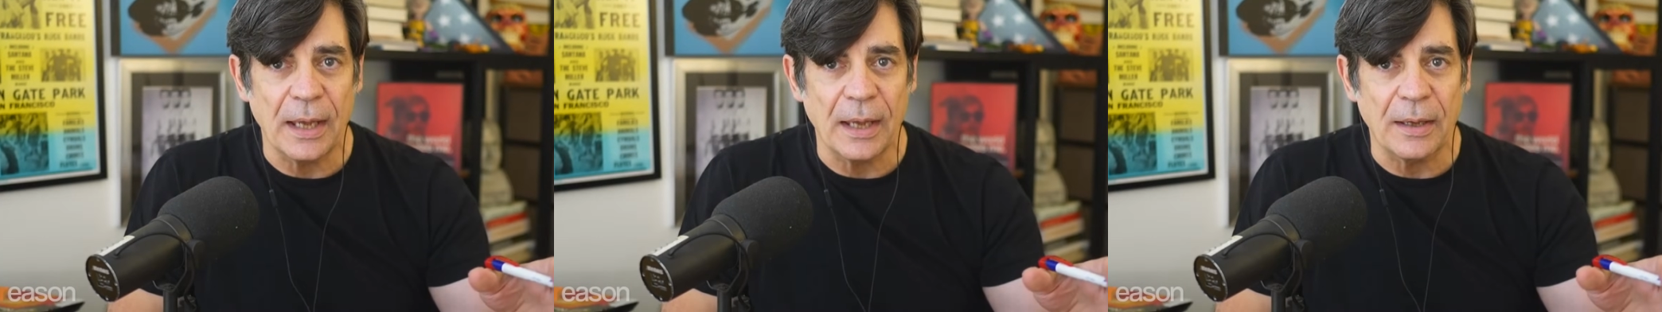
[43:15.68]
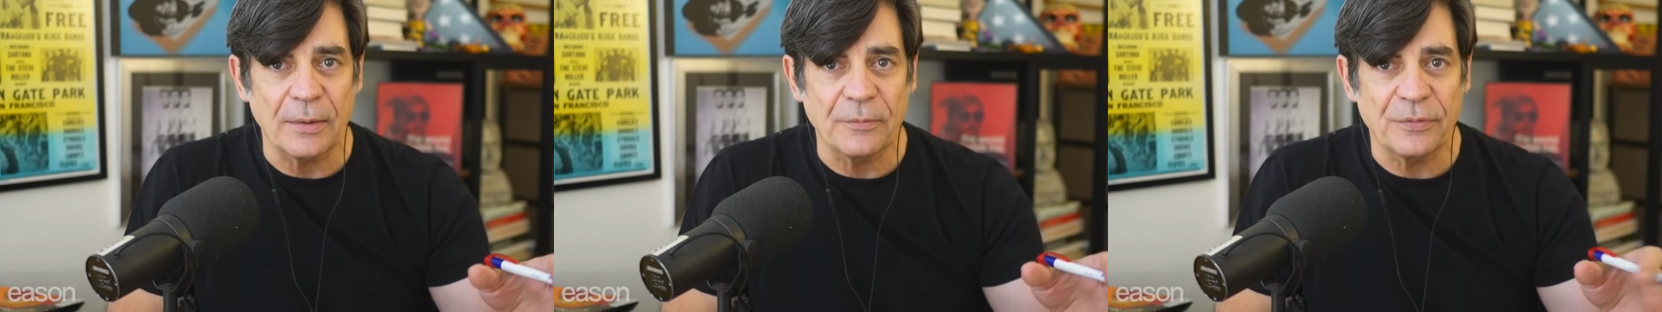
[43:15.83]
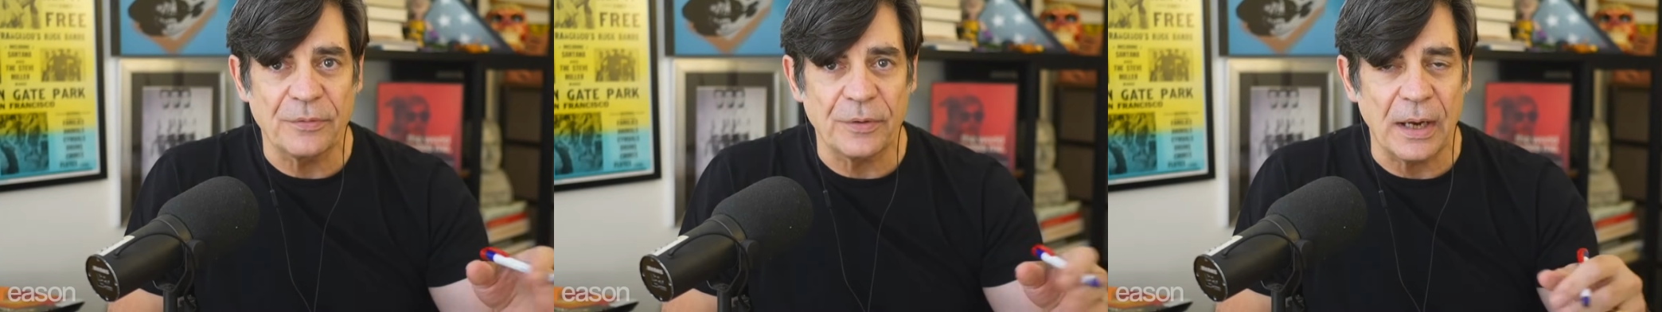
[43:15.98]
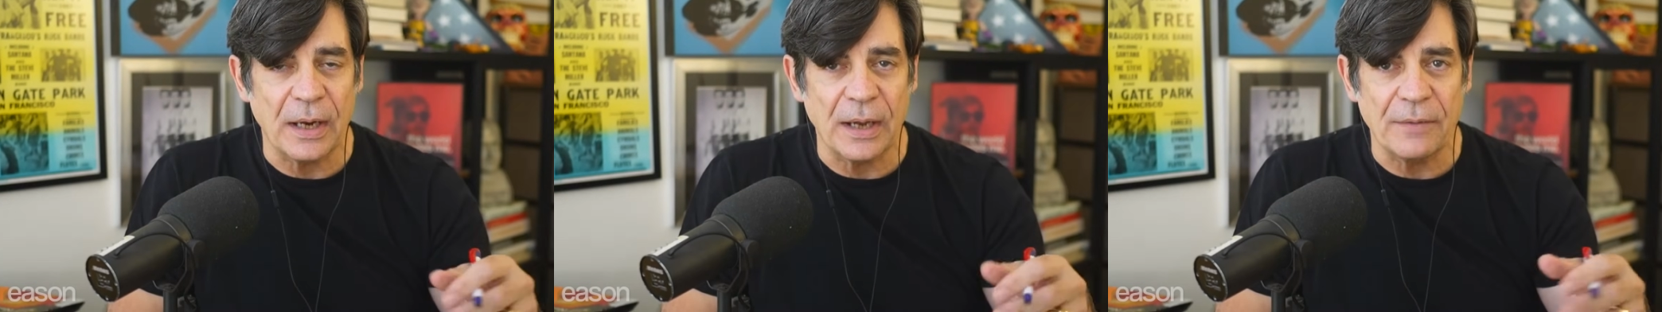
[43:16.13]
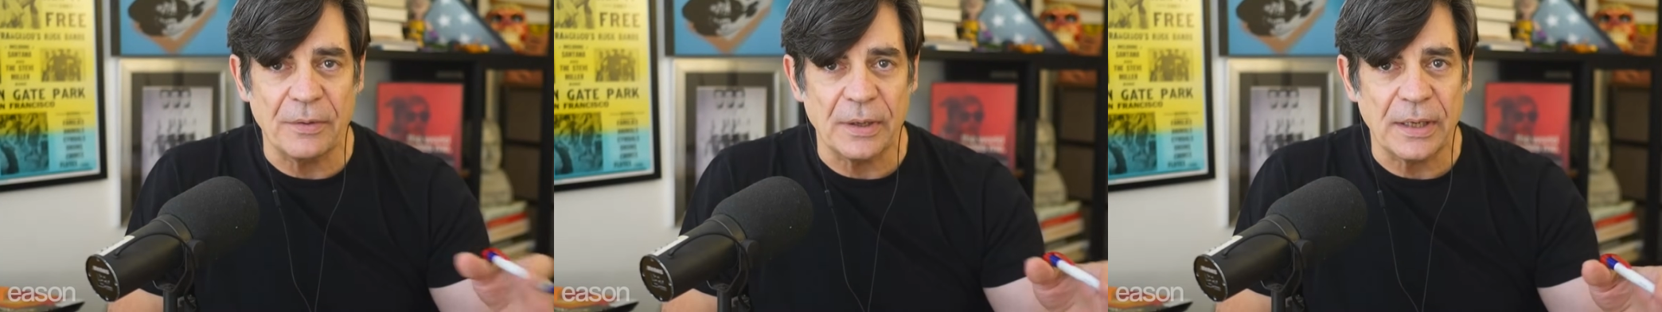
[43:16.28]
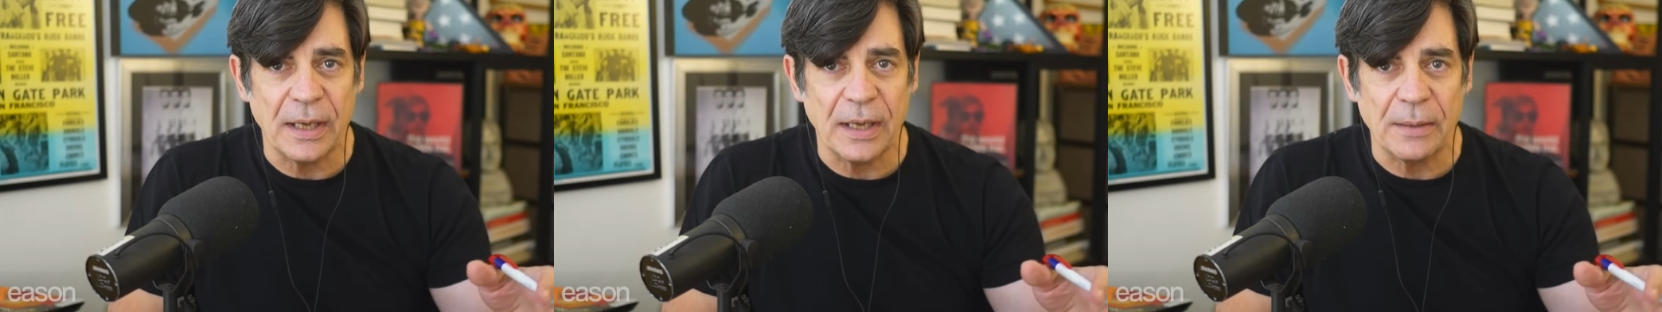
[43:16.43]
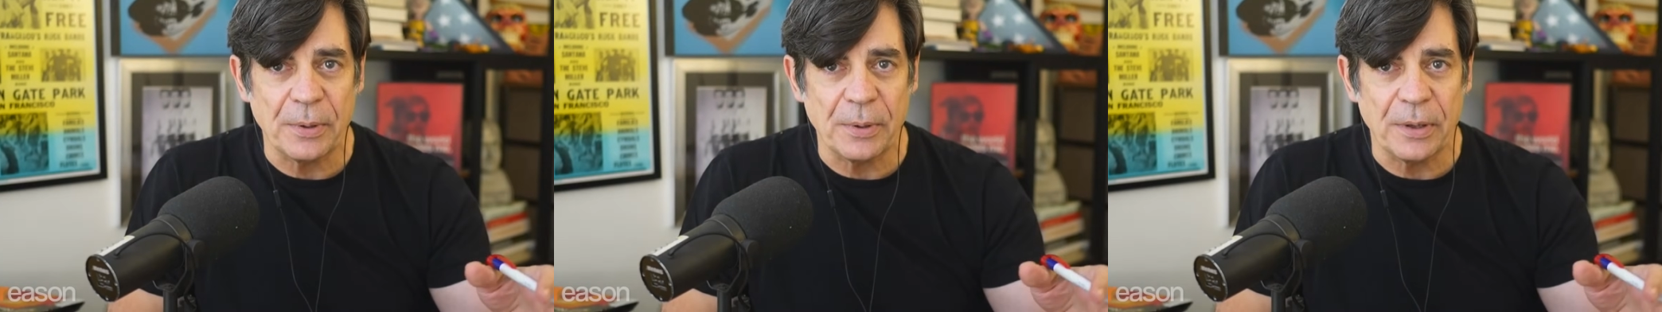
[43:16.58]
for
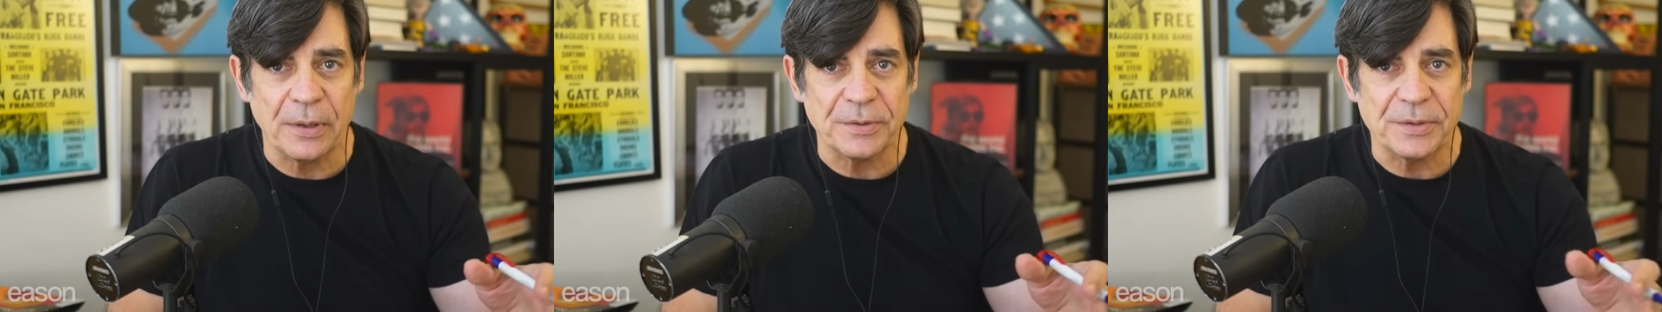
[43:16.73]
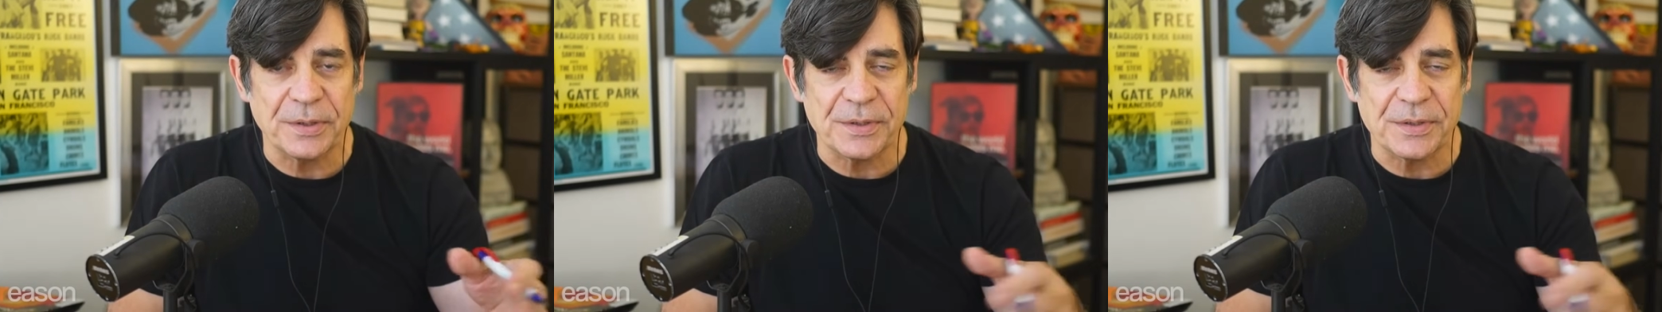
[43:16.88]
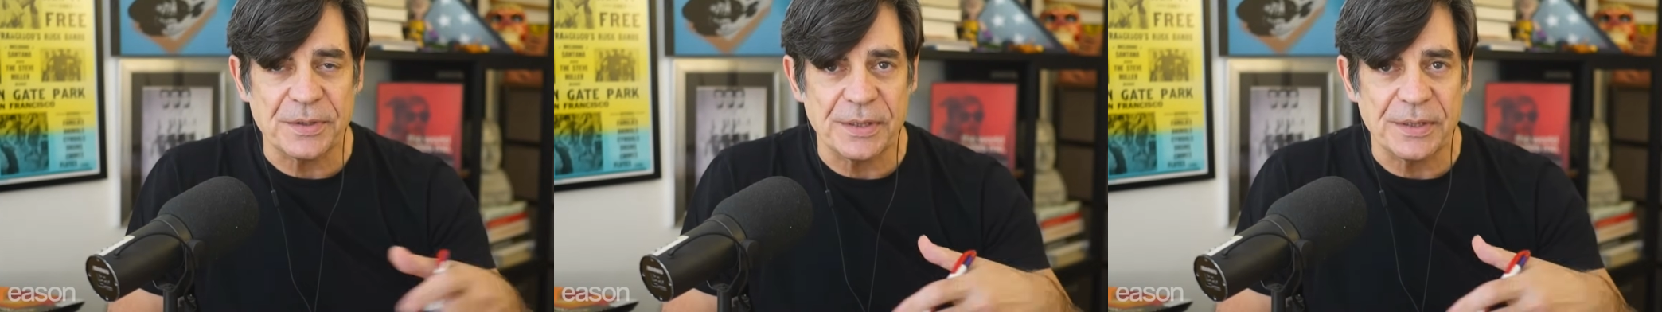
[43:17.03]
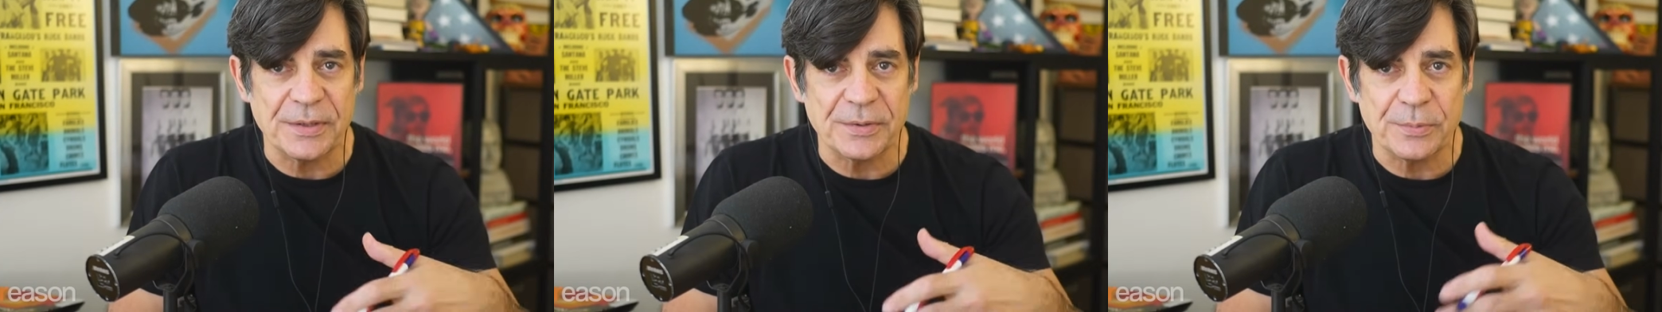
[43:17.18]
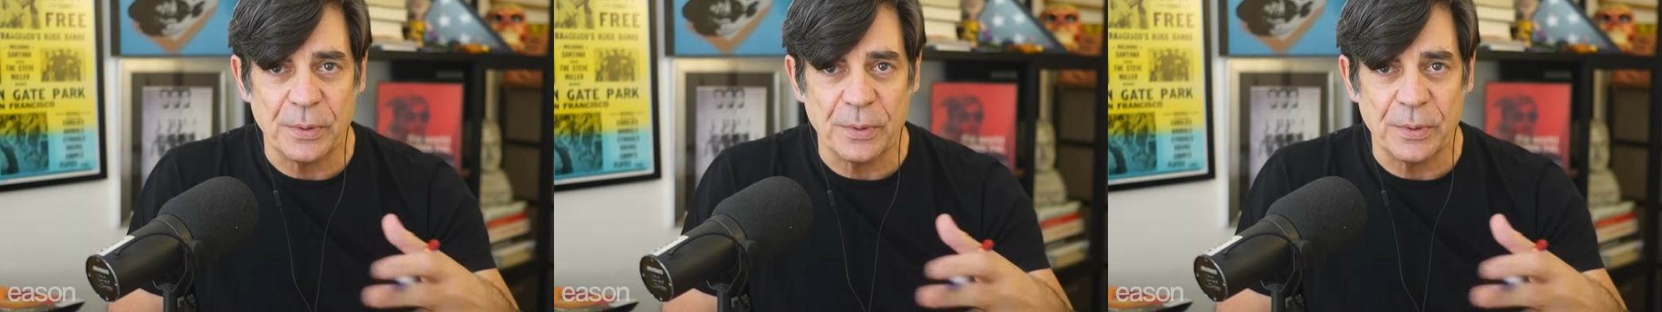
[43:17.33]
everyday purchases,